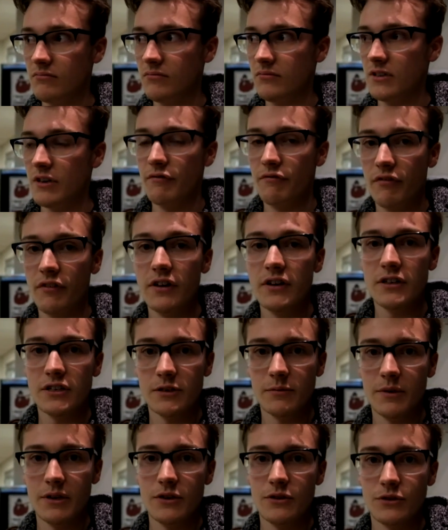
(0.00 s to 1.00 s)
different to
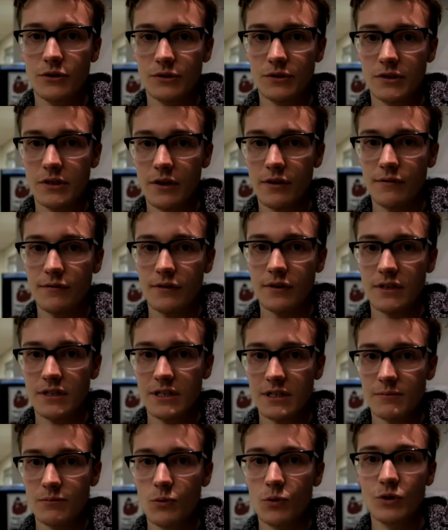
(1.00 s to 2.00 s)
my usual stuff because
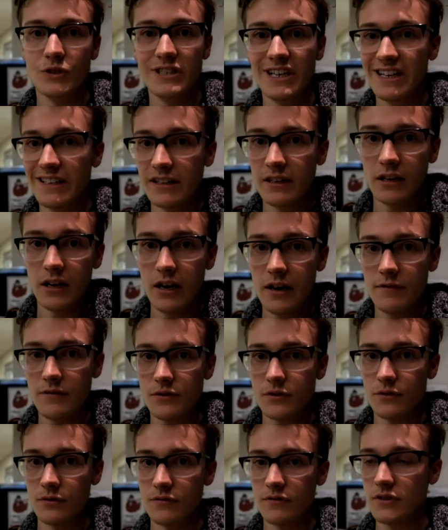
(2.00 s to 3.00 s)
it's more day in the life
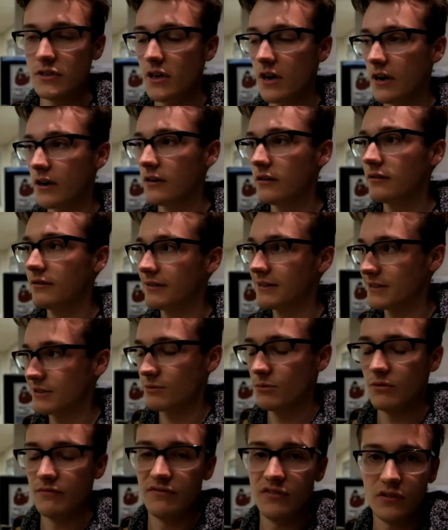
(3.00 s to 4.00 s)
sort of style. That's
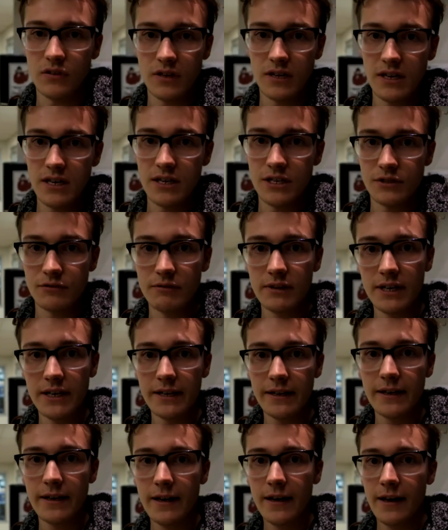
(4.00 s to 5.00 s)
what vlogging is
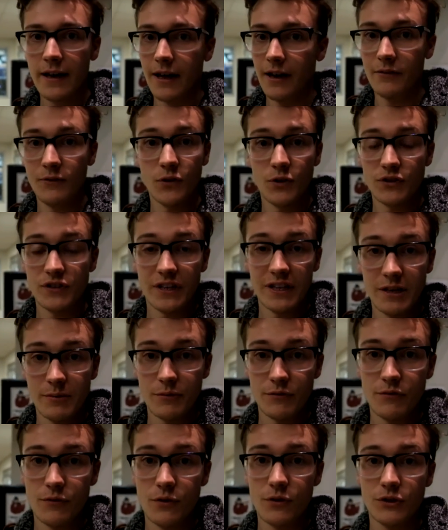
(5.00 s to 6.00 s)
really. I've not done that
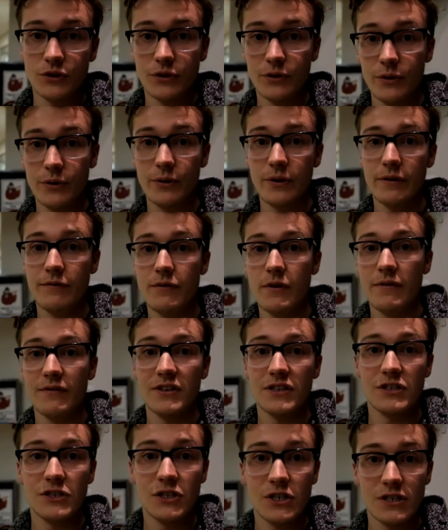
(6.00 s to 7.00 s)
before, so if you have any
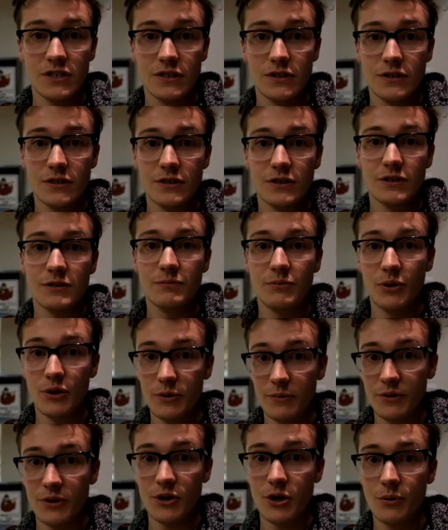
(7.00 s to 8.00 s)
suggestions, put
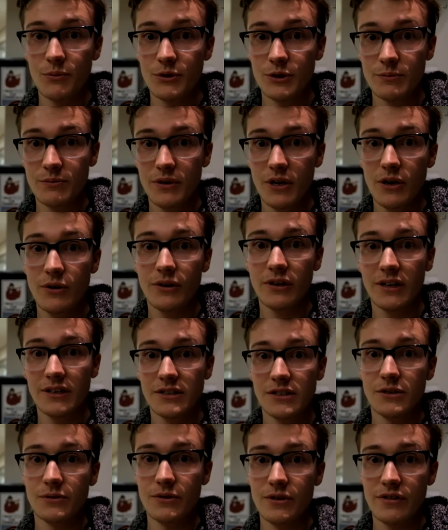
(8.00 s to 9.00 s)
them in the comments below. I'd like
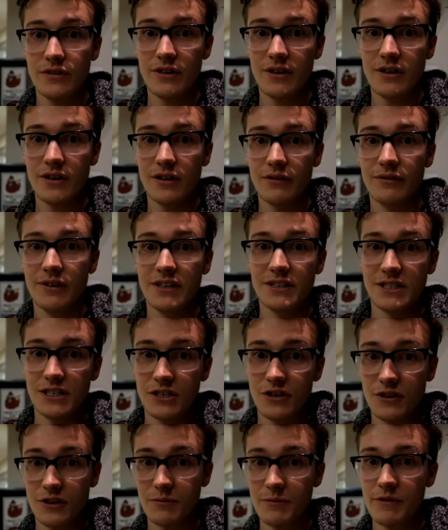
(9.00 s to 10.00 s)
to know what you think. I realize these
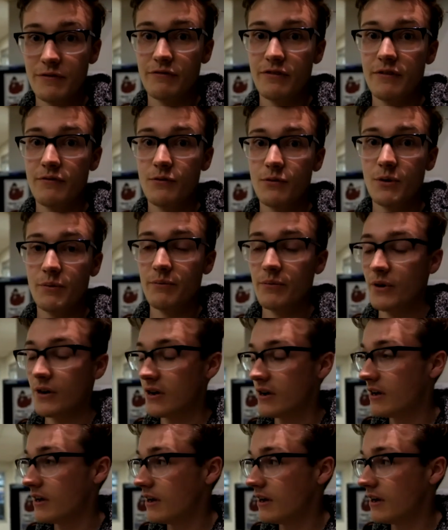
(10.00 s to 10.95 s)
aren't gonna be for everyone, but